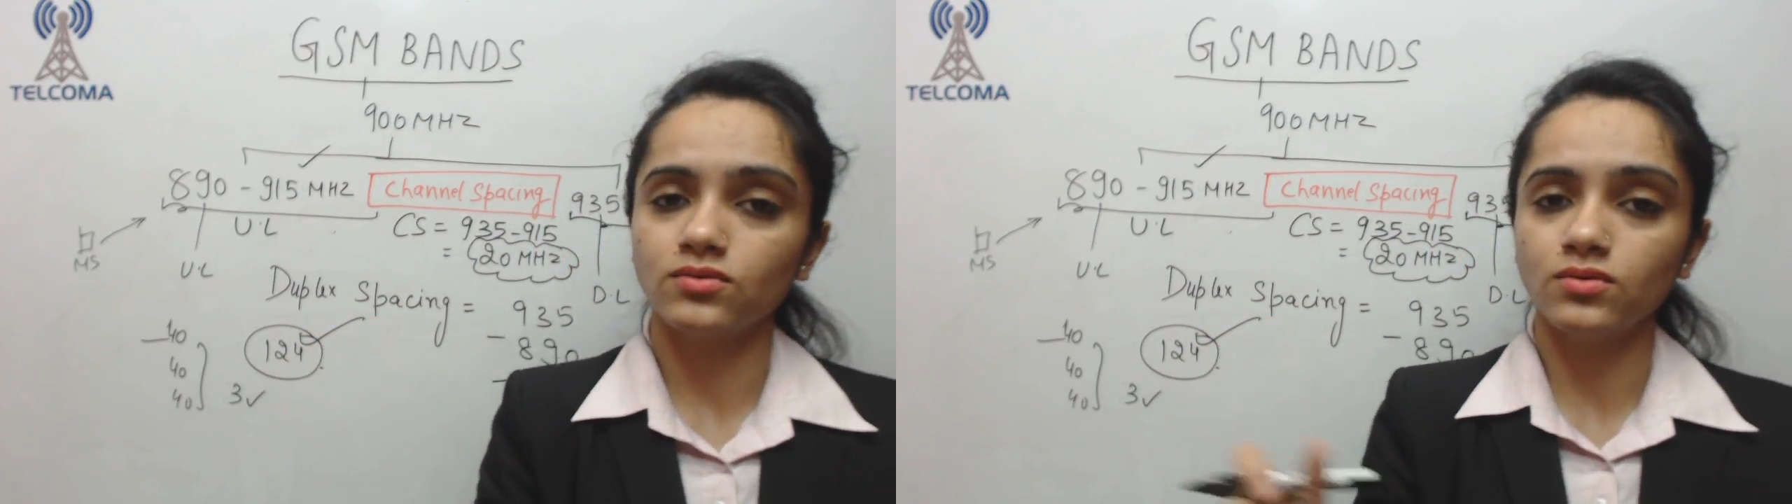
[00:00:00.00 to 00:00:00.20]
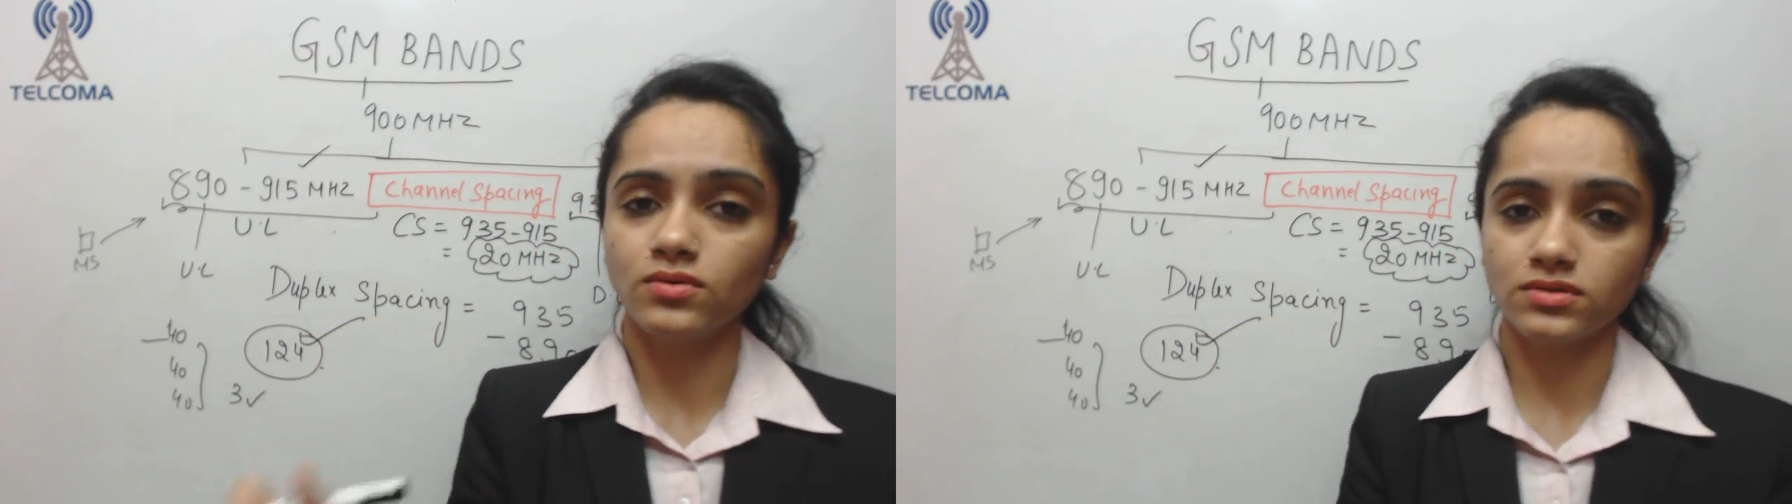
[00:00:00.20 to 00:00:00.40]

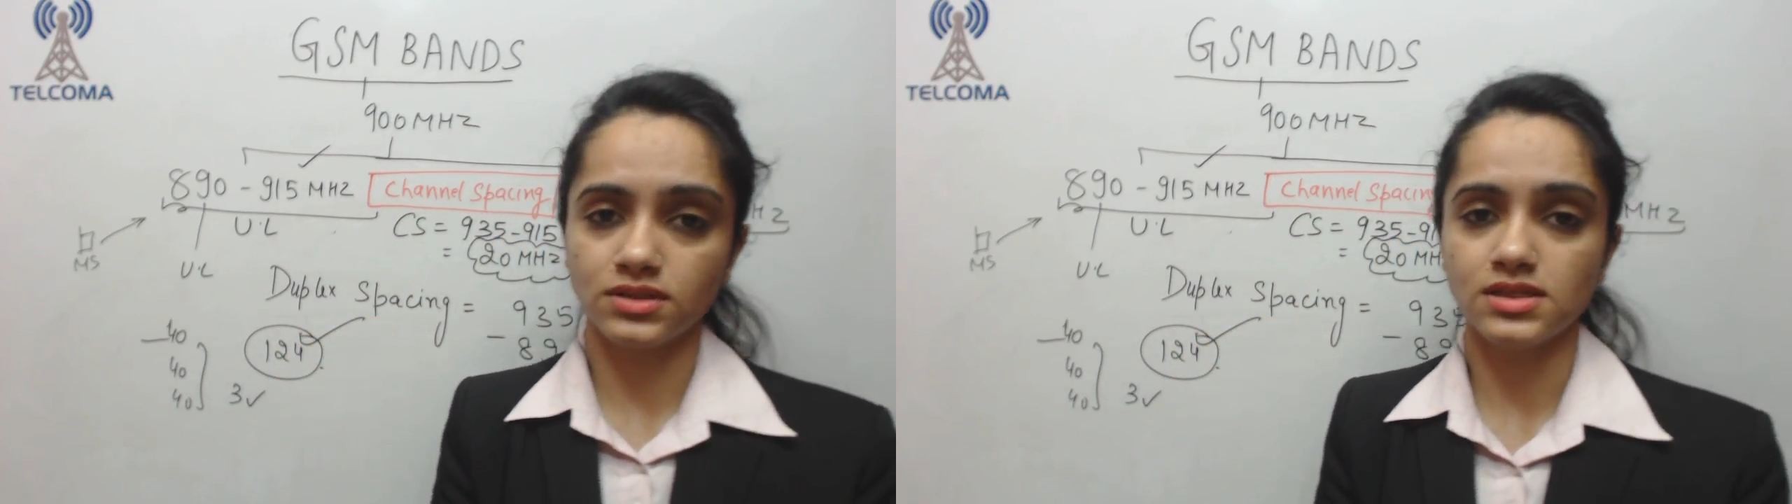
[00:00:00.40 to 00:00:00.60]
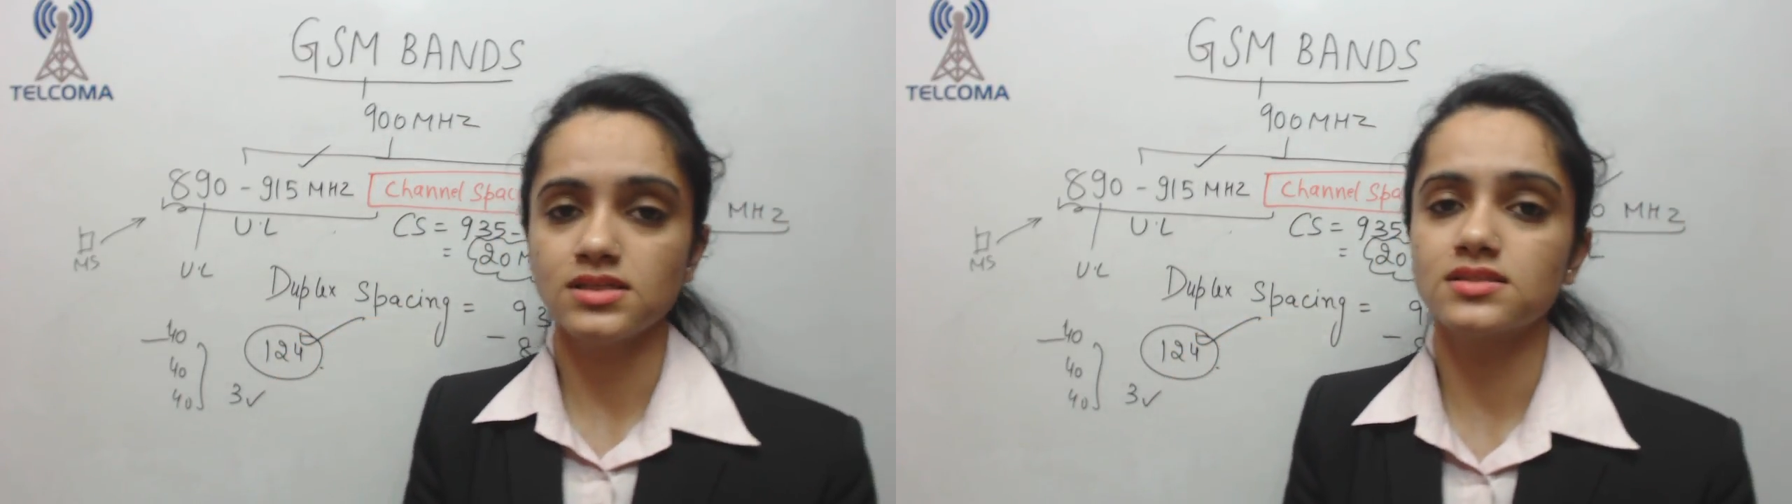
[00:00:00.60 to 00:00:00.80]
on
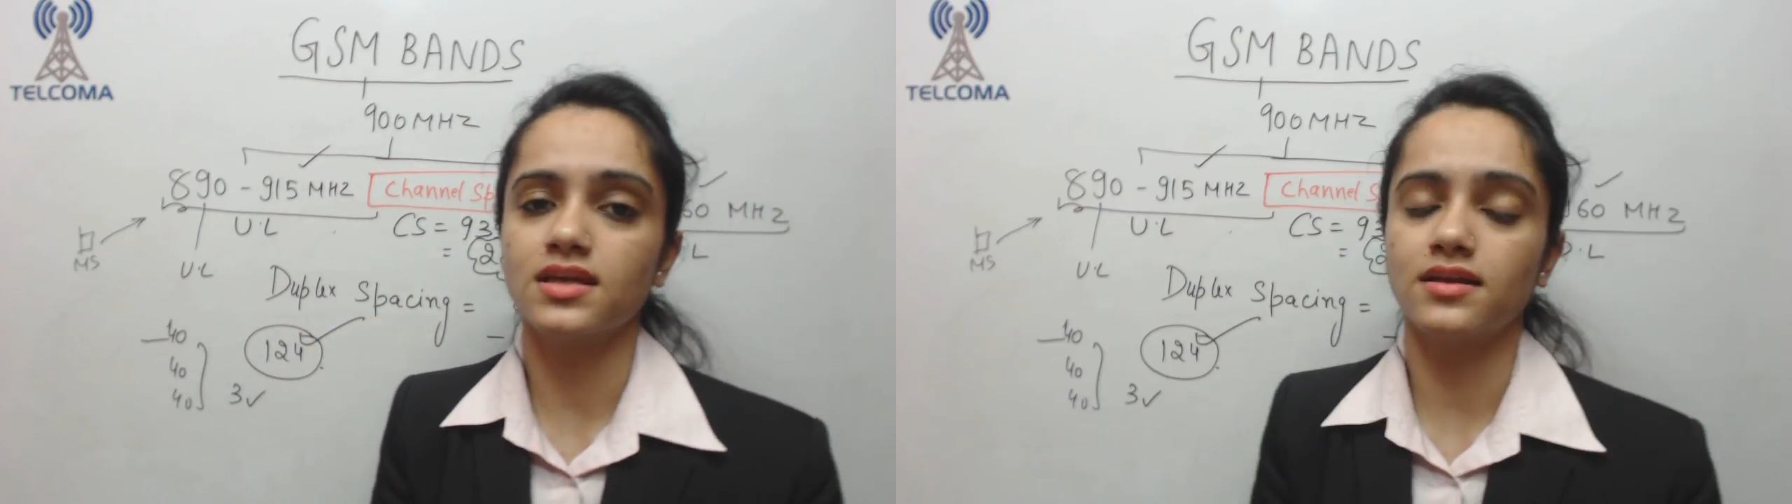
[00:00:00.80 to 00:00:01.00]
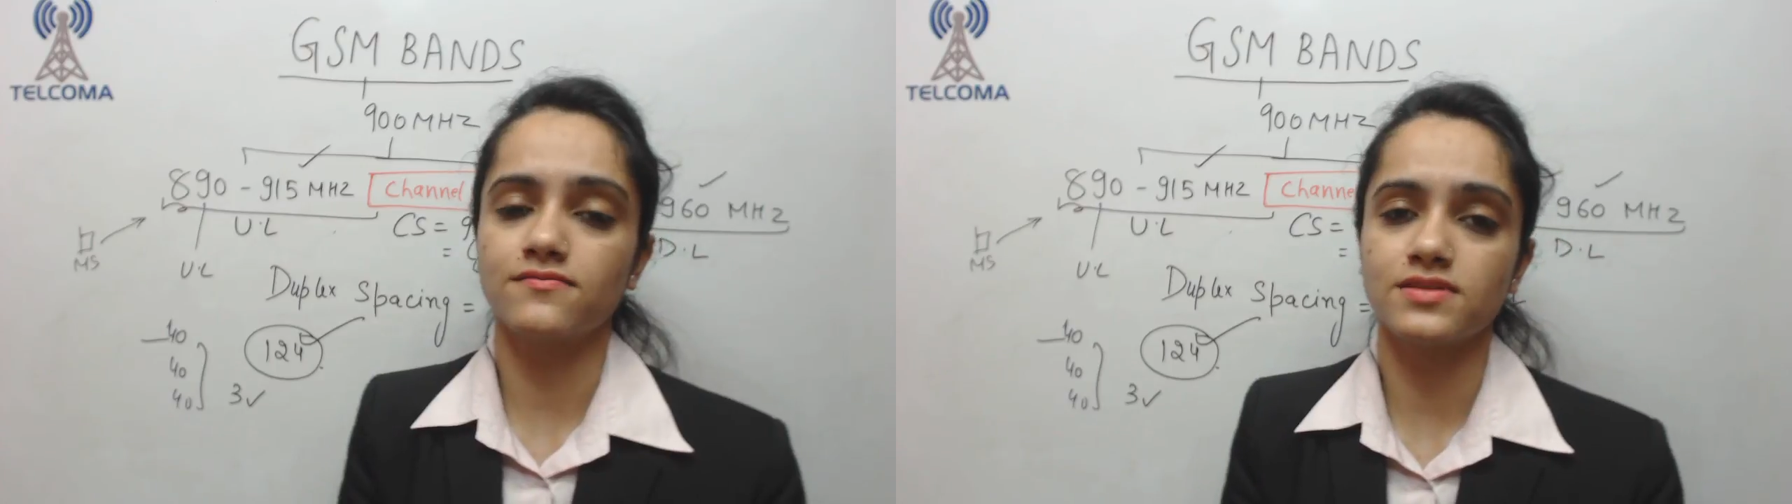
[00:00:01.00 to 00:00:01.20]
these
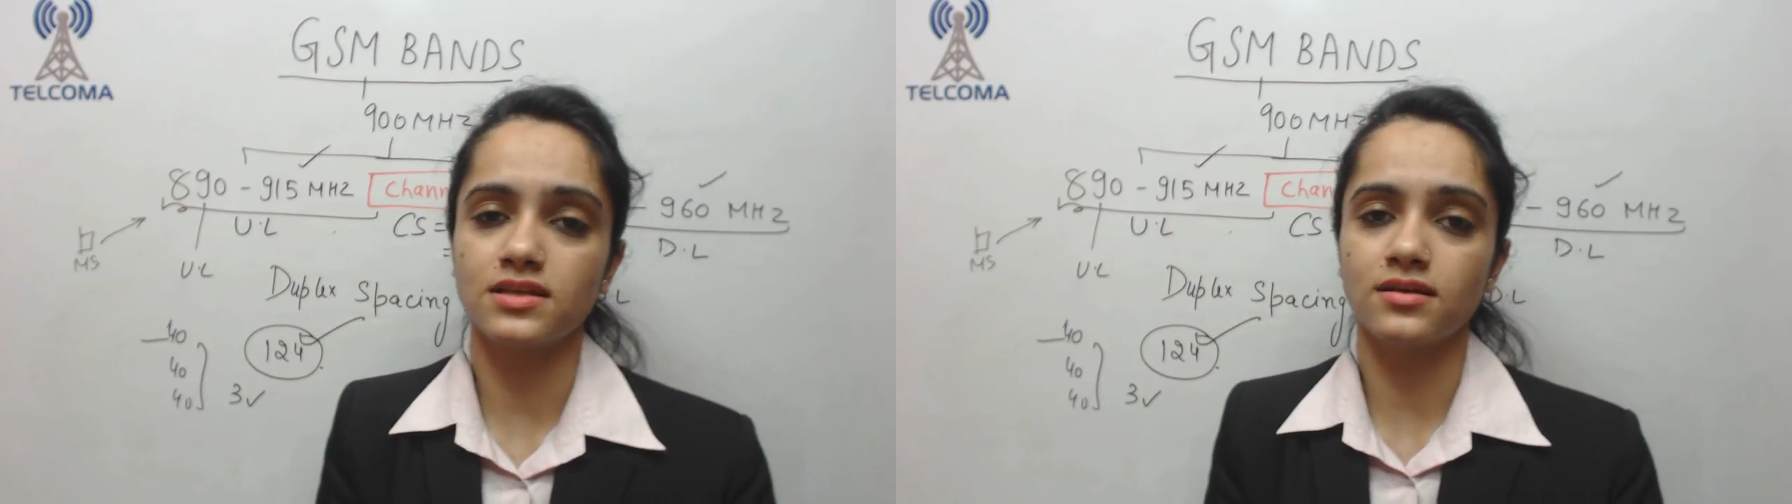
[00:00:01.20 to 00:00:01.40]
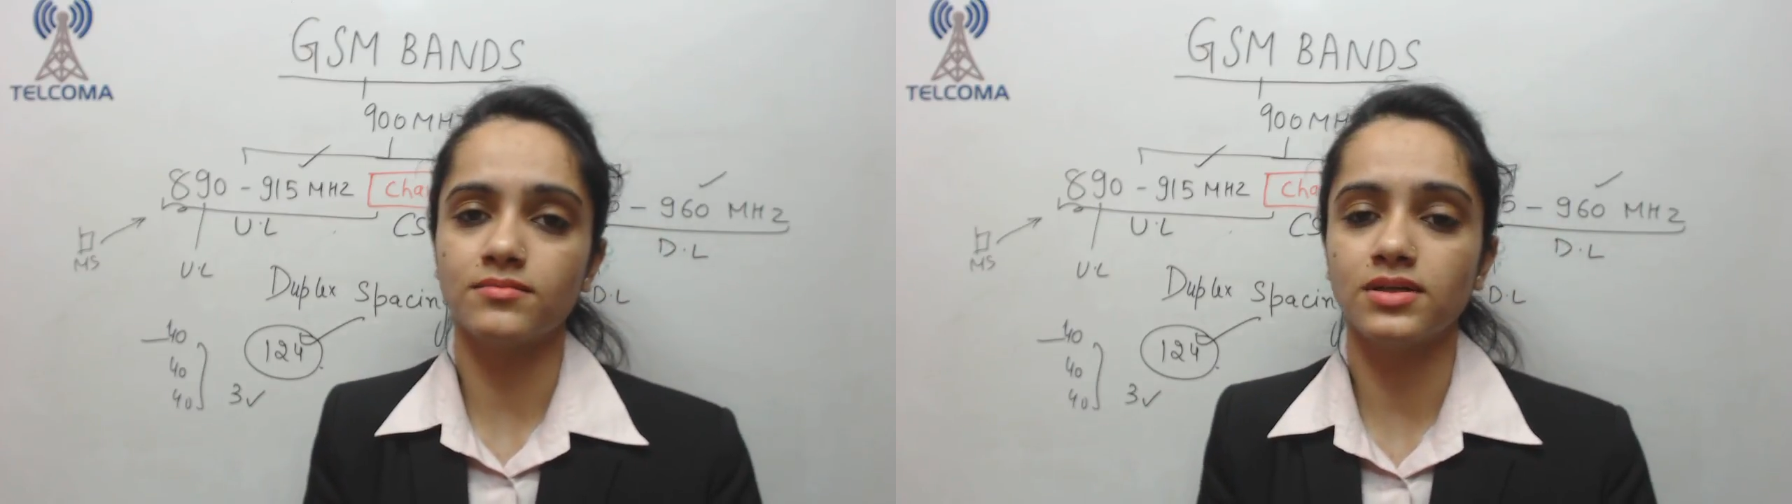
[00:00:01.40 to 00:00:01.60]

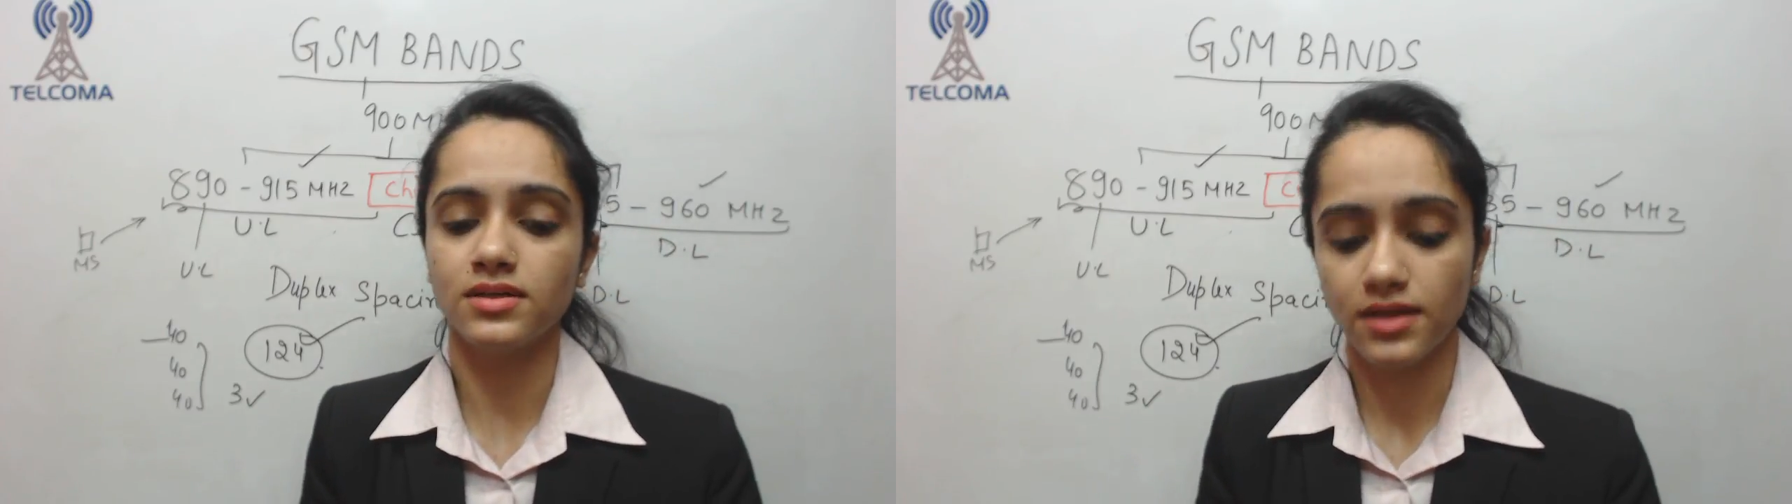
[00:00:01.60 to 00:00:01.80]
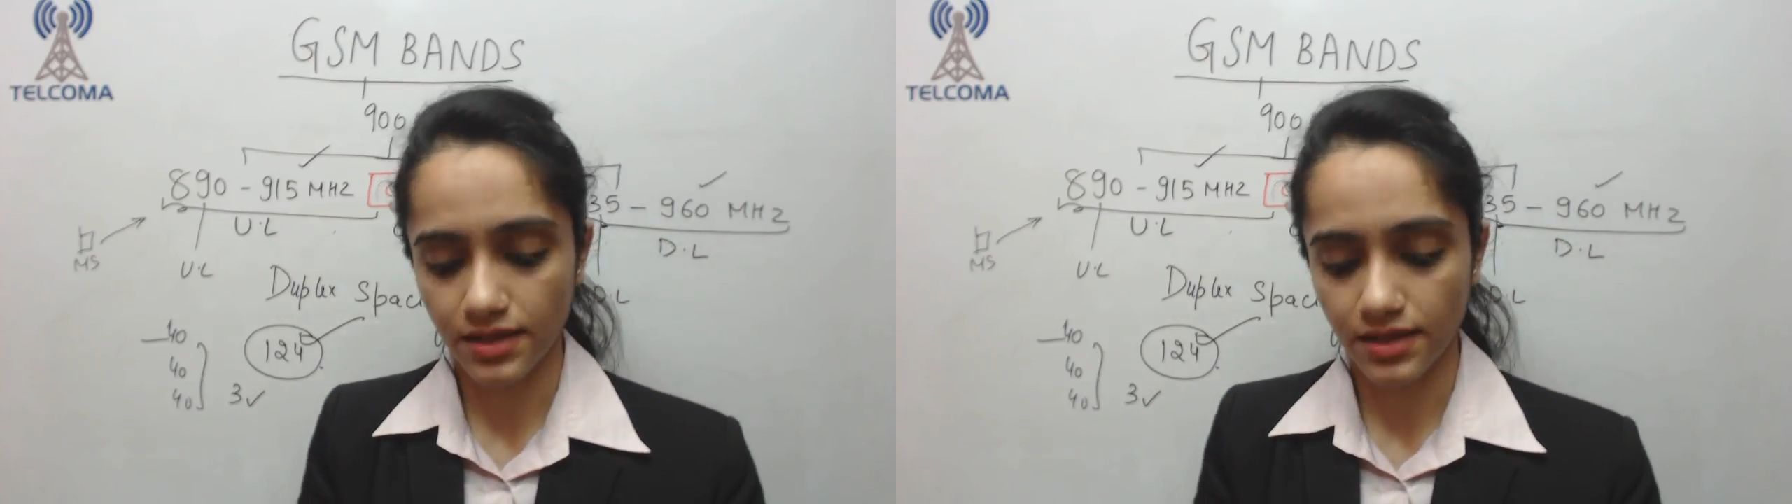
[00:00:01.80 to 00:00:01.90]
ARFCN number